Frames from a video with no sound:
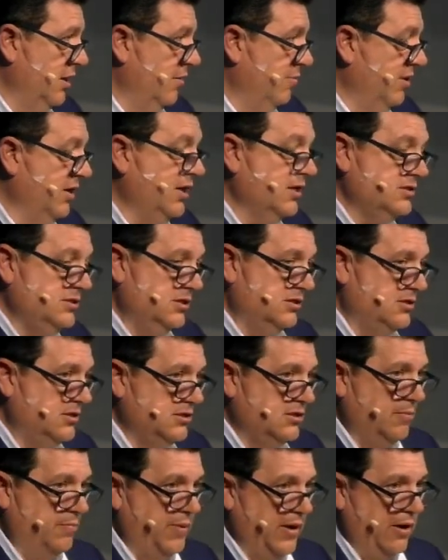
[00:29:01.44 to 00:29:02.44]
Because this
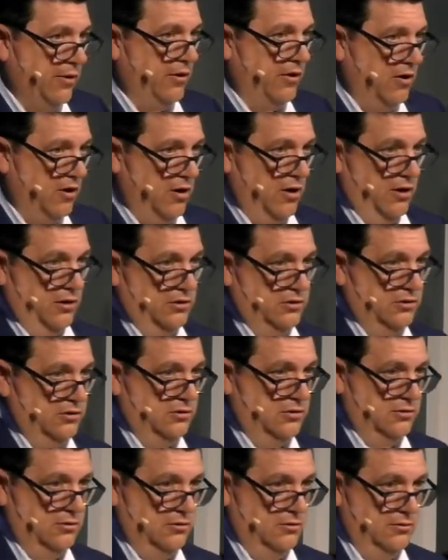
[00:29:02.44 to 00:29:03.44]
is about our
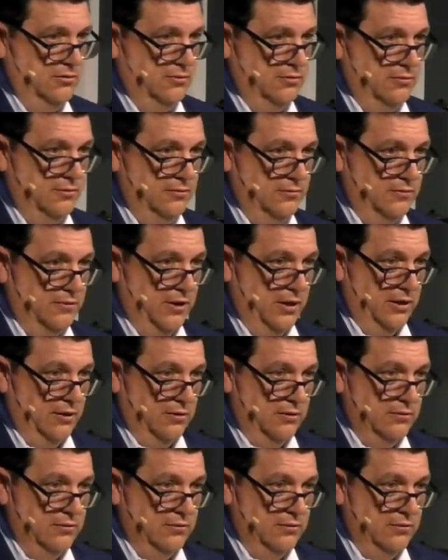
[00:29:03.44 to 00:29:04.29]
hearts, right?